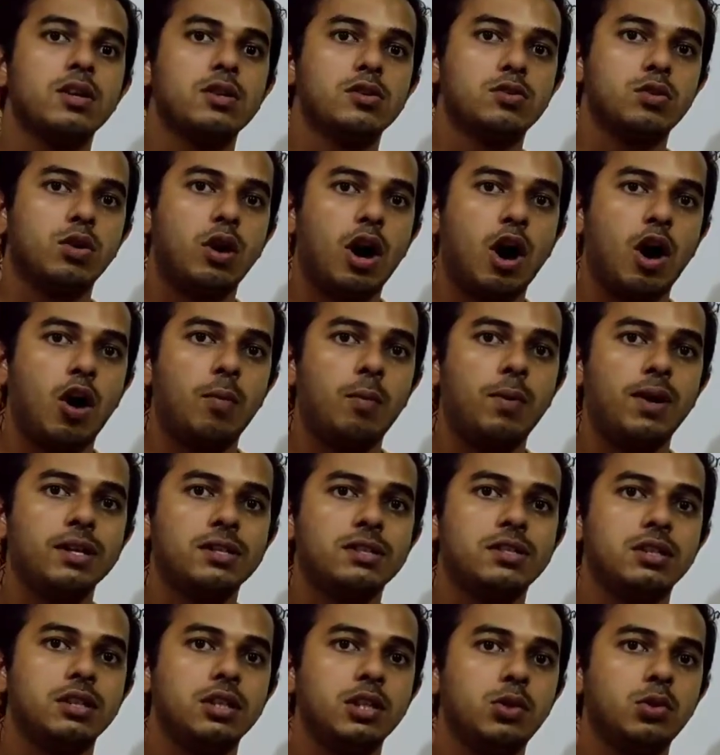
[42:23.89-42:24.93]
So how
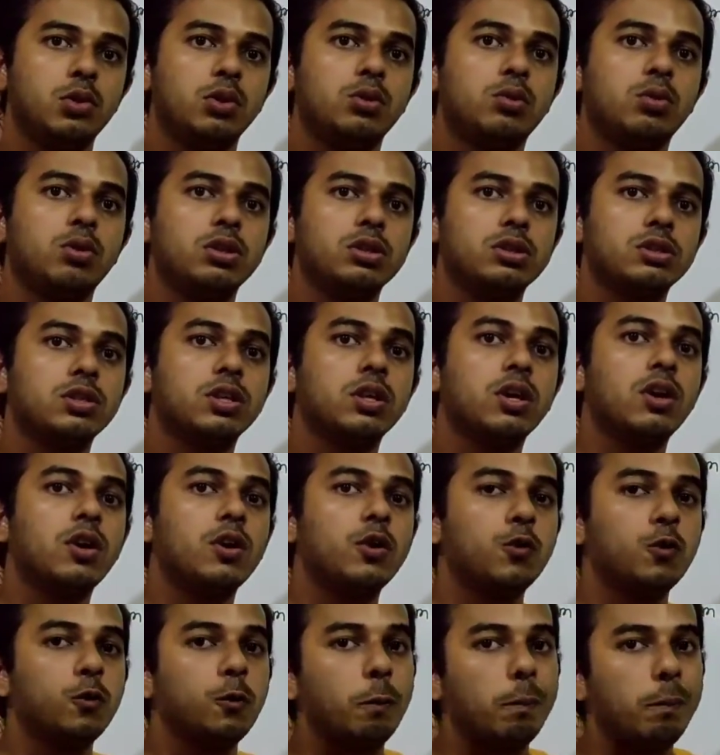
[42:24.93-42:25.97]
much it will cost
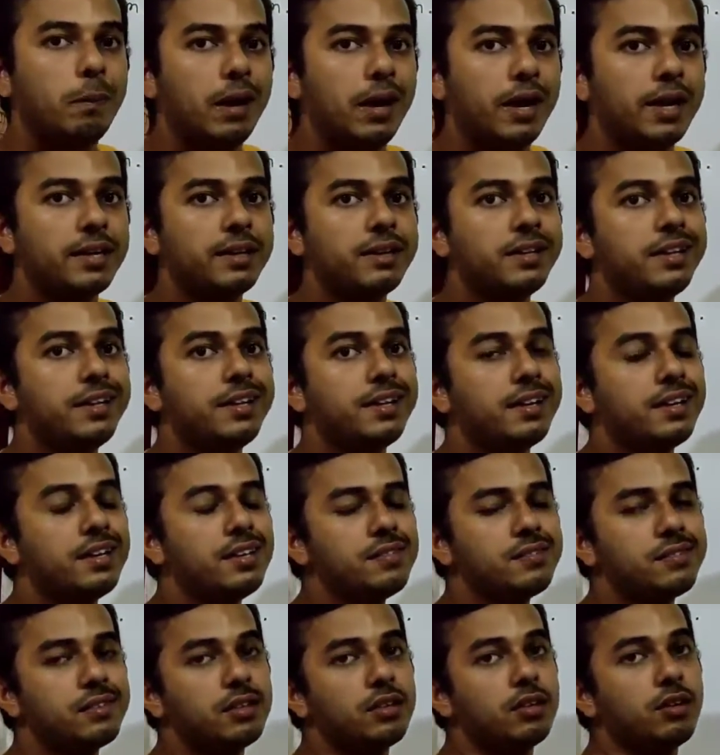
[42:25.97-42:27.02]
to plant the
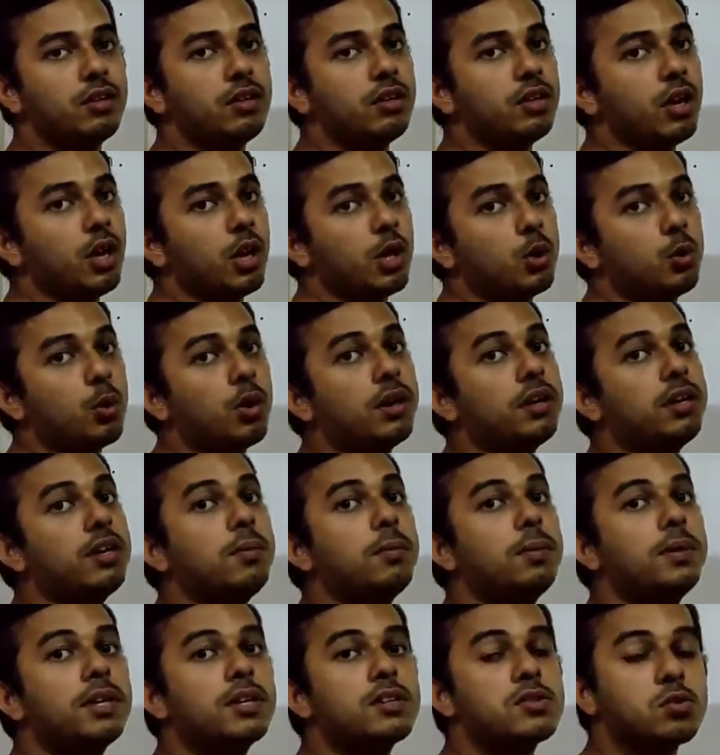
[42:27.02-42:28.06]
trees in 20
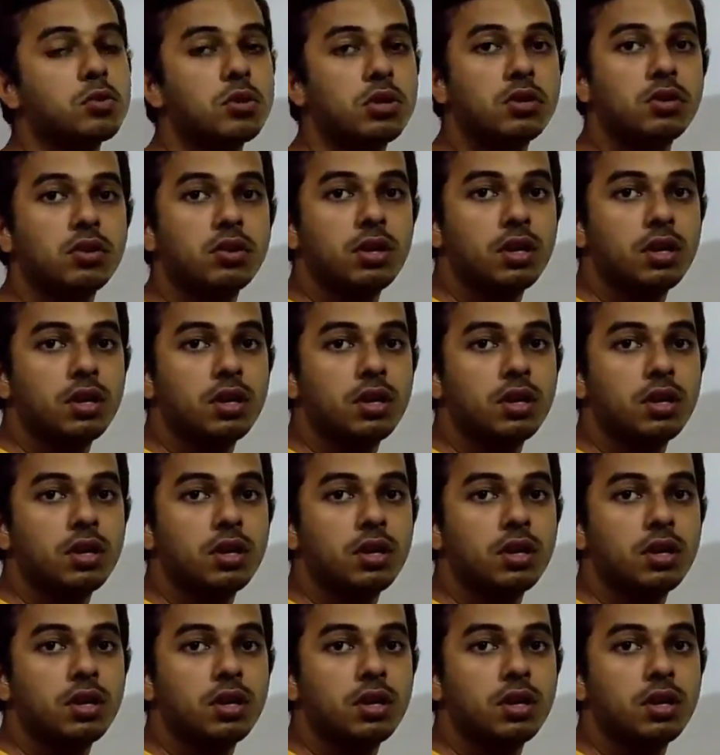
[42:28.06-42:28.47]
meter square?